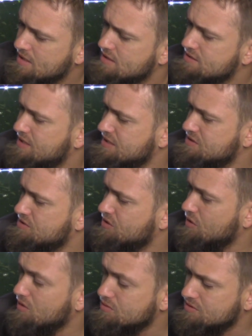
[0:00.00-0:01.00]

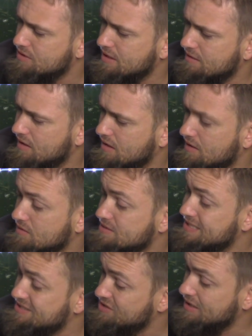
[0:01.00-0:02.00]
Sensor auto
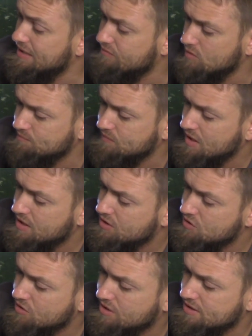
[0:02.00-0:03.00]
sensor level,
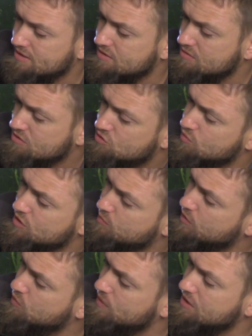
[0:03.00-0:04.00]
you can switch
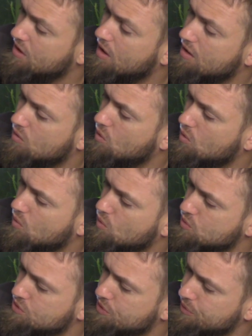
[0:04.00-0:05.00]
between
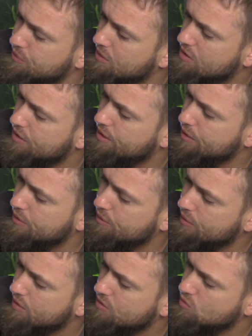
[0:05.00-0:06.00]
auto,
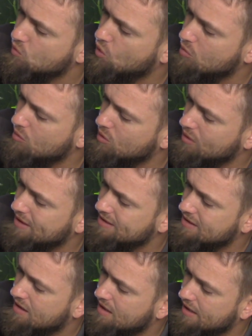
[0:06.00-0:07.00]
low, normal and
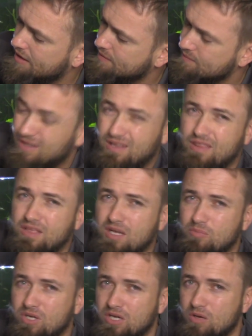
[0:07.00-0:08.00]
high. I think
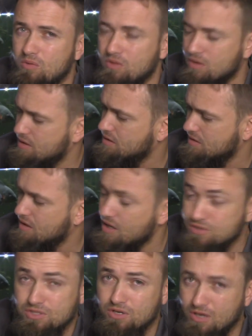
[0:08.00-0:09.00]
I'm gonna go with
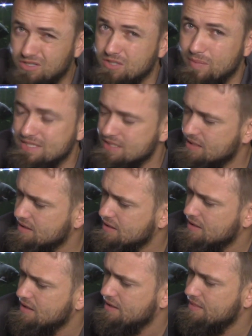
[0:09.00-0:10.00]
auto, automatic.
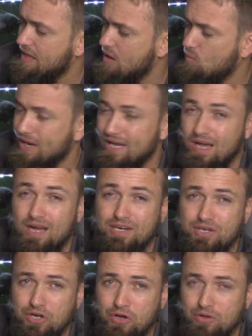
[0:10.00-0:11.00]
That way I
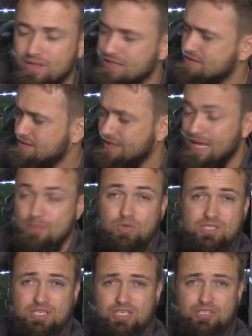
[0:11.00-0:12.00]
know that the camera
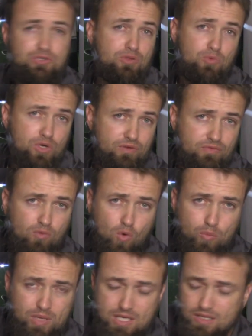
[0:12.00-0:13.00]
is gonna do the work for
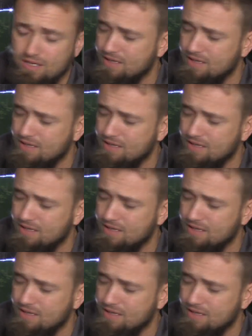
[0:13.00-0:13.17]
me.